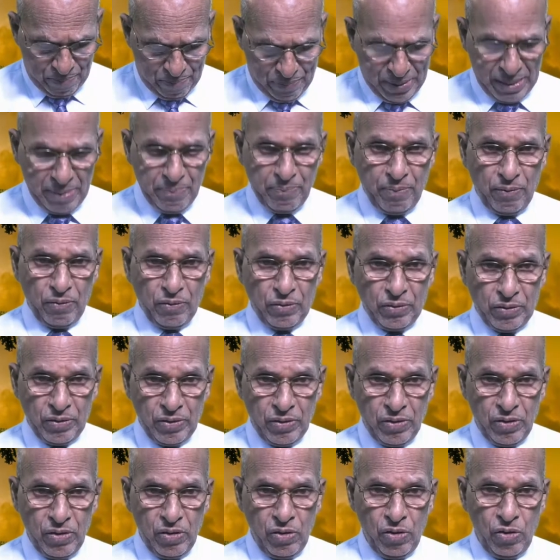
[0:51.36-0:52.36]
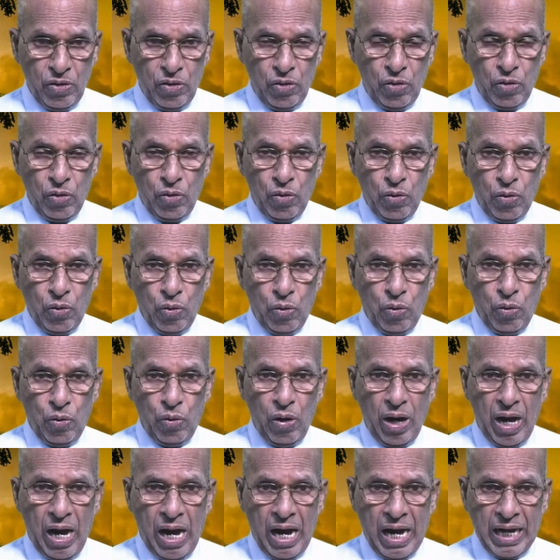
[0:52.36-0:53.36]
people who
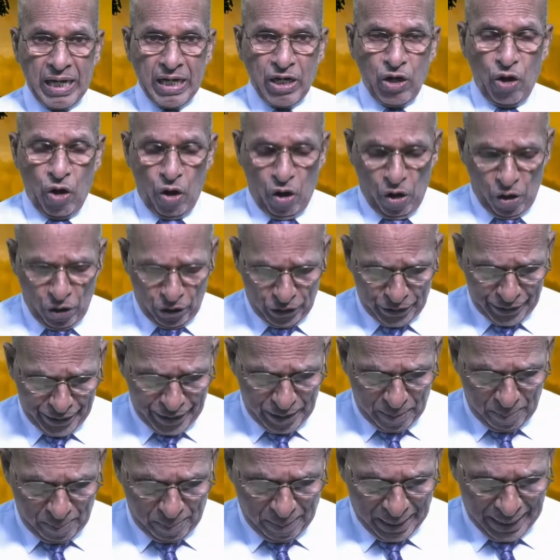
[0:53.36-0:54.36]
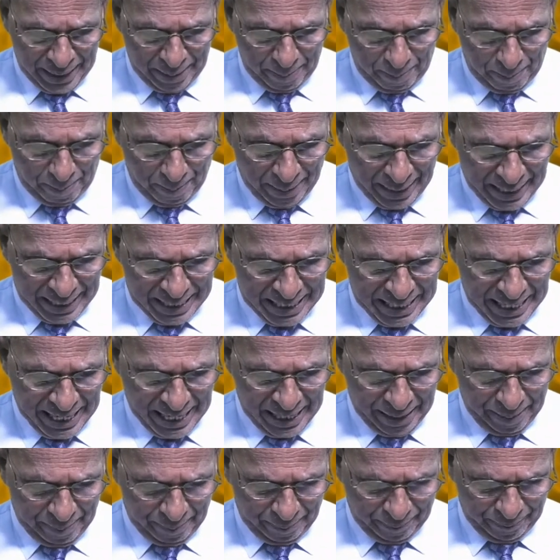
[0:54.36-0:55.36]
are called by my
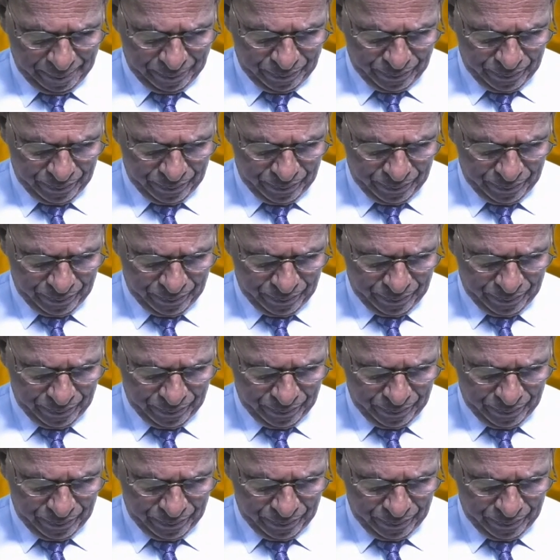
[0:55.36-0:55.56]
name